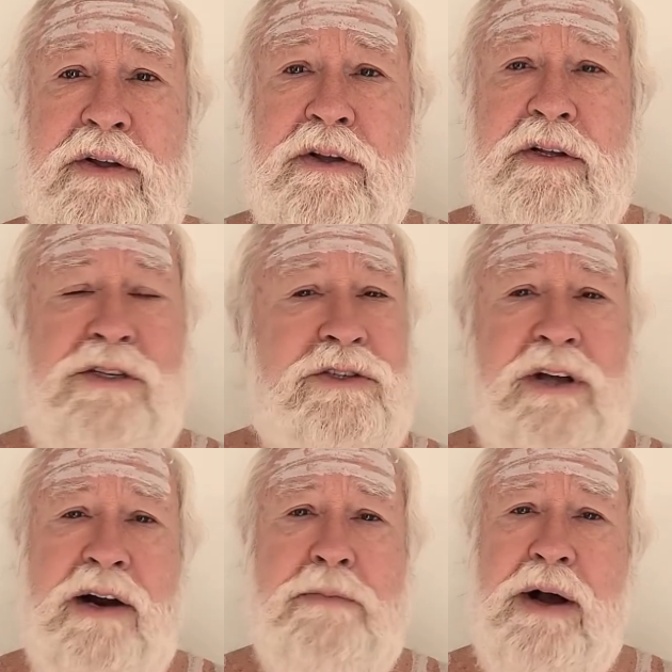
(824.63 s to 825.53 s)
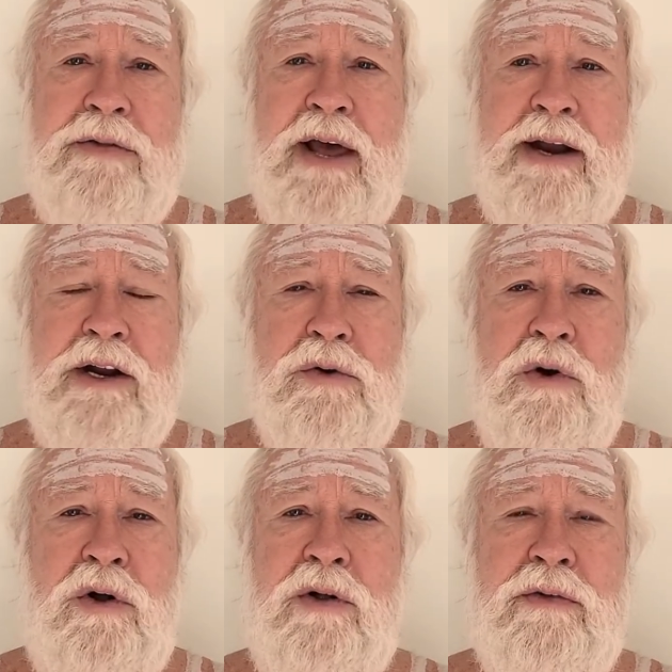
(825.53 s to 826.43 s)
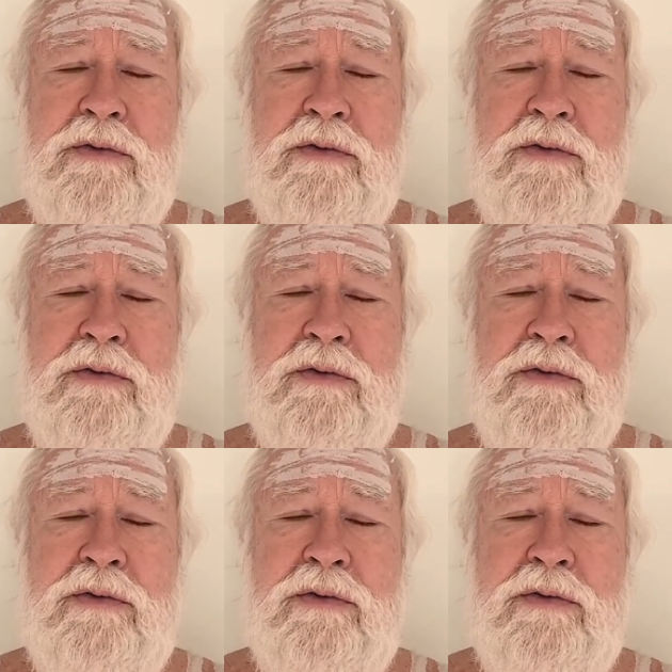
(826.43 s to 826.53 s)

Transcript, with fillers: This is not about that at all.